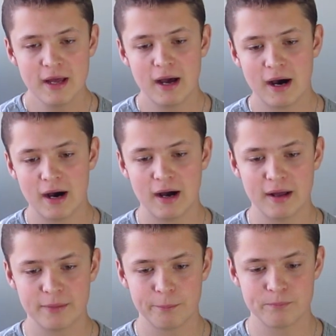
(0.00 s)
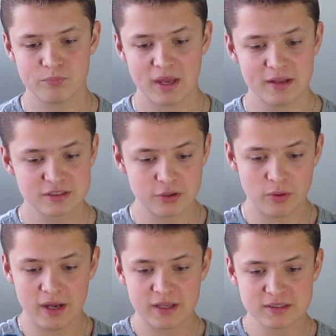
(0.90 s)
Uh, so
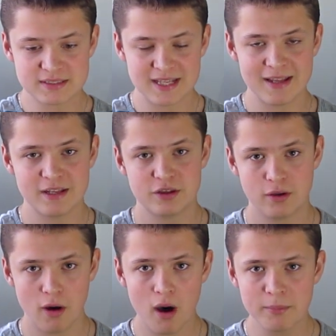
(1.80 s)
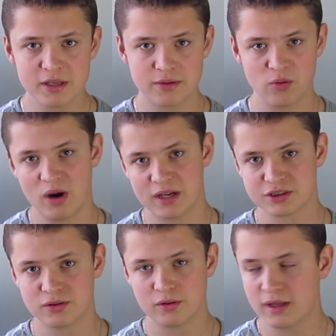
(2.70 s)
I can set it to
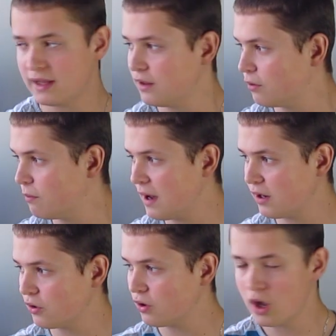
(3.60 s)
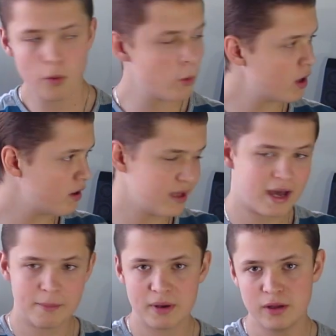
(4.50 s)
omnidirectional and then no matter where I
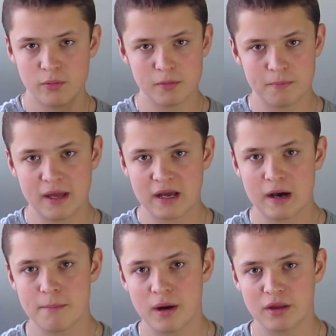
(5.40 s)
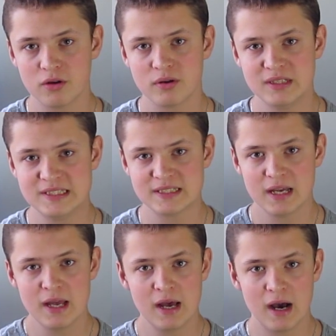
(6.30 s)
am it will pick up my noise
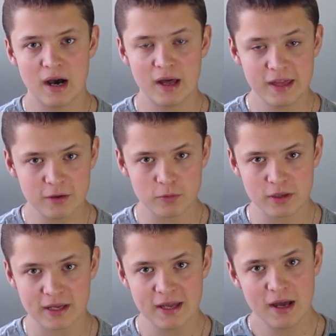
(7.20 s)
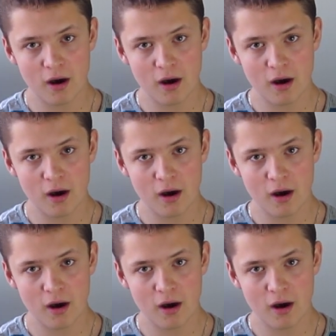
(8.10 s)
uh, equally.